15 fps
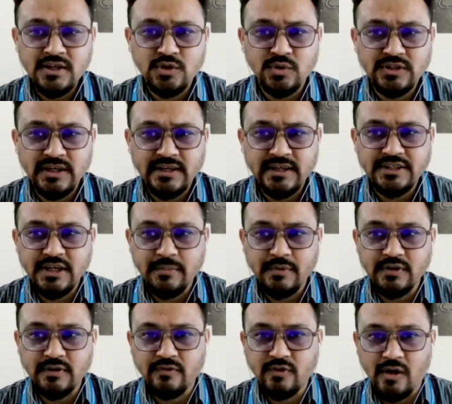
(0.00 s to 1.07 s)
Associated
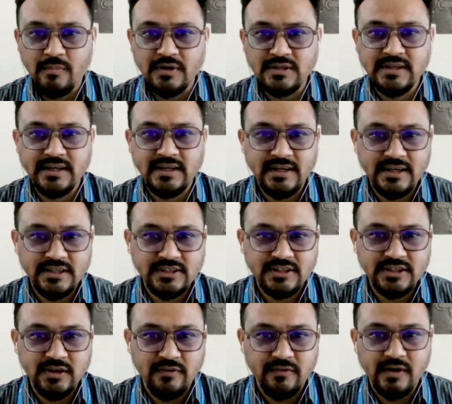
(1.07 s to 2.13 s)
Chambers of Commerce and
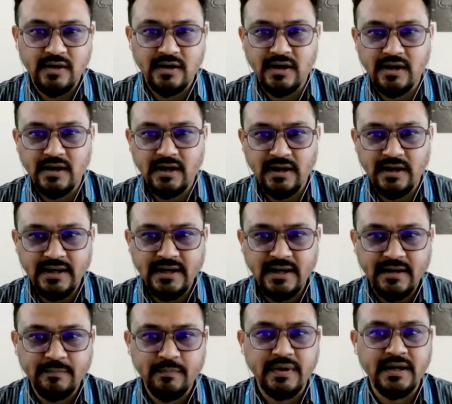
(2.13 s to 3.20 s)
Industry of
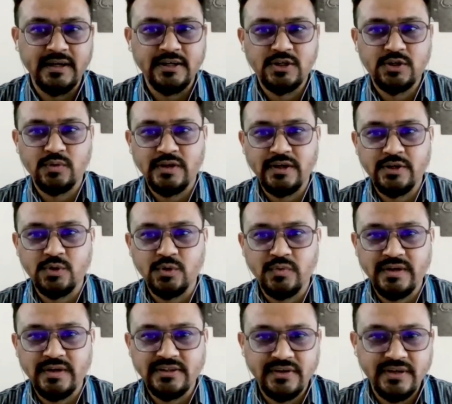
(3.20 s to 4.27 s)
India in
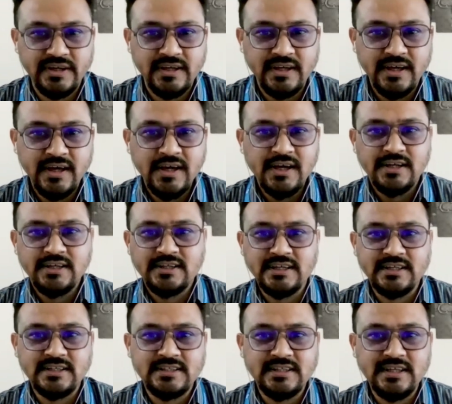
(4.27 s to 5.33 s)
22-23. She
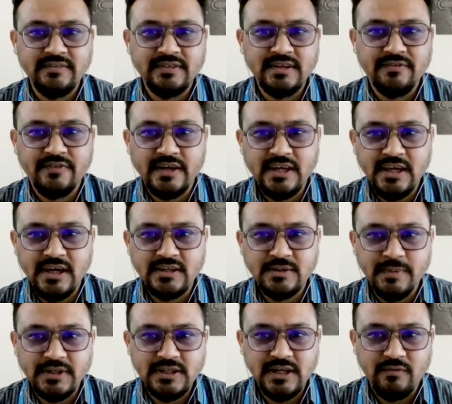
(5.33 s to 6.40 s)
has received the FICCI
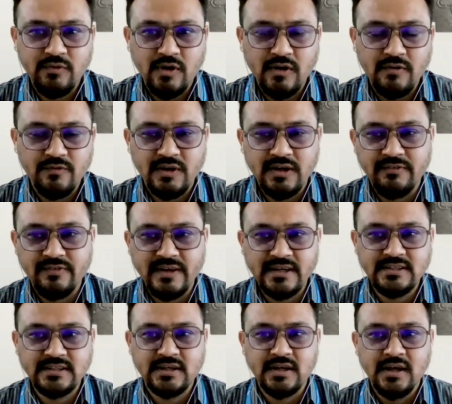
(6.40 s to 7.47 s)
Special Award for
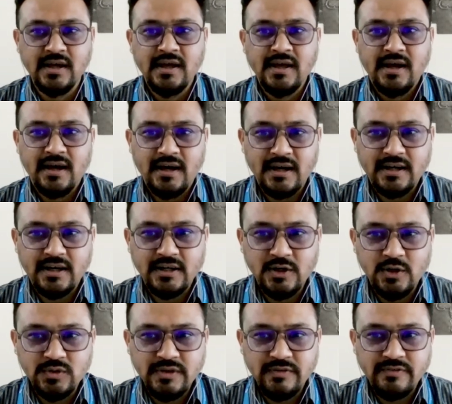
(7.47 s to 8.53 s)
Reflex
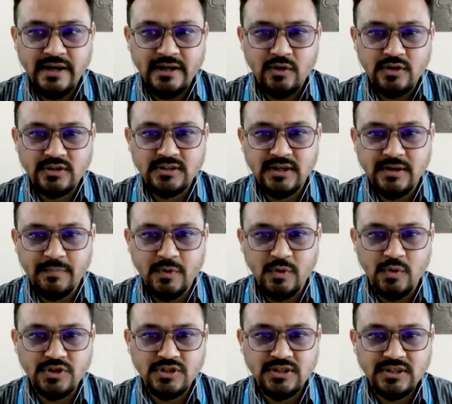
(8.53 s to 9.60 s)
conclusive diagnostic
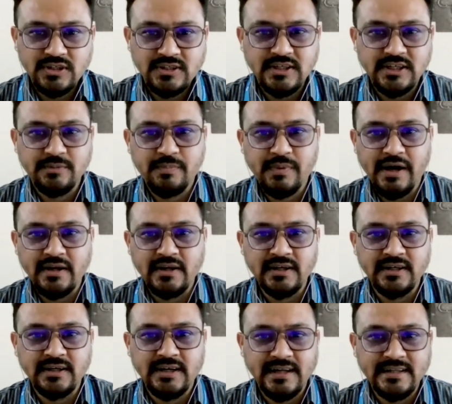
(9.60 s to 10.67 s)
approach. She has
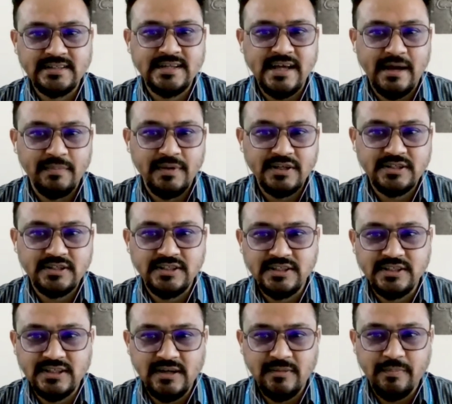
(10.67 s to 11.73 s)
pioneered and established
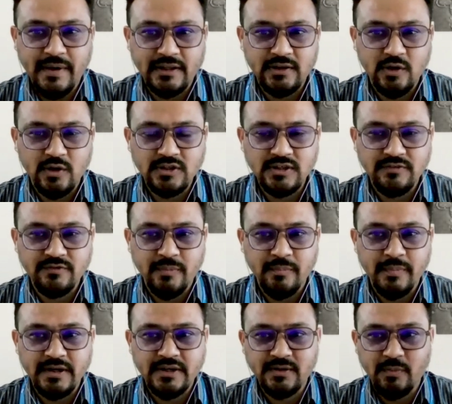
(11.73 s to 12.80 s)
digital pathology for
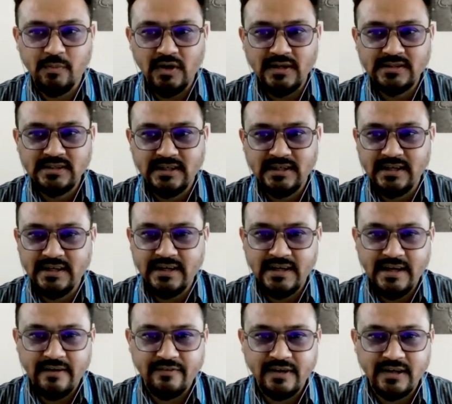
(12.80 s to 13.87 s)
Metropolis in India
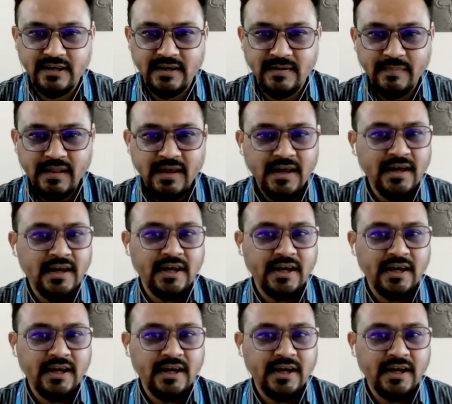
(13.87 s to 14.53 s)
and Africa,